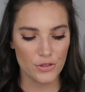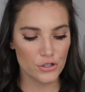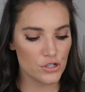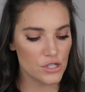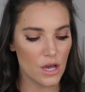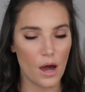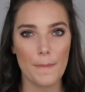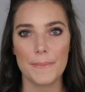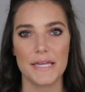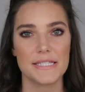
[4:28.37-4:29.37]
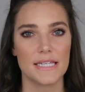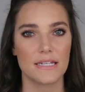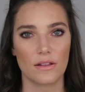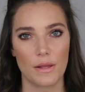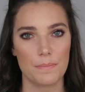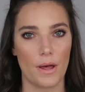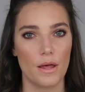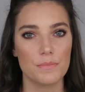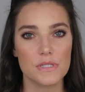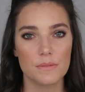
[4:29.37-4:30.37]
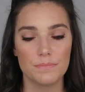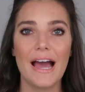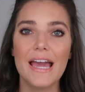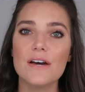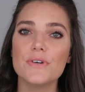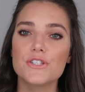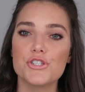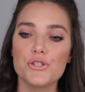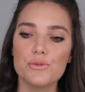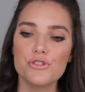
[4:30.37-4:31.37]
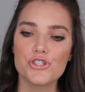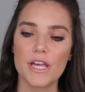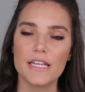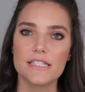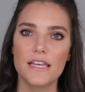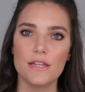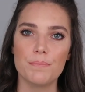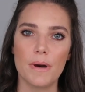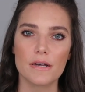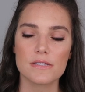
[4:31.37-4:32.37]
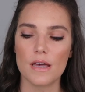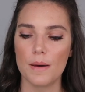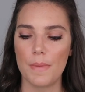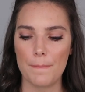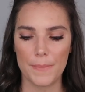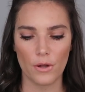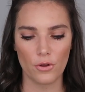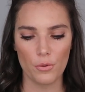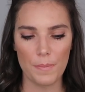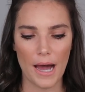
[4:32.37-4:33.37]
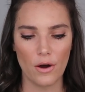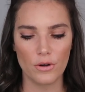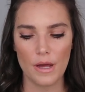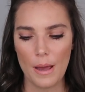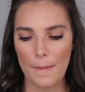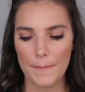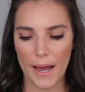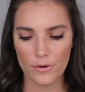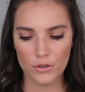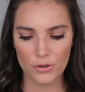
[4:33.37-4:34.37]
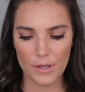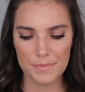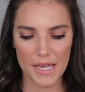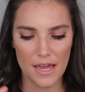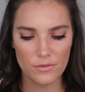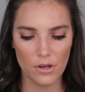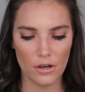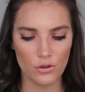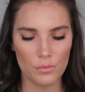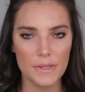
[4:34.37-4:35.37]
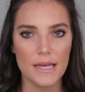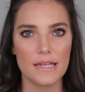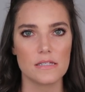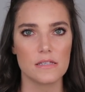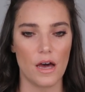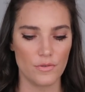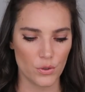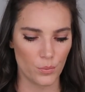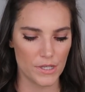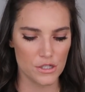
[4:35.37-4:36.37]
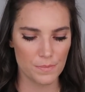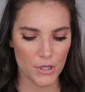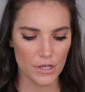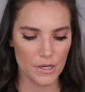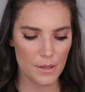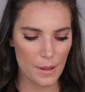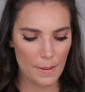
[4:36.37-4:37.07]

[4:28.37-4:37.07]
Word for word: they're just amazing lip balms i have two shades in the buxom pillow pout powder lips i have cuddle me and soft whisper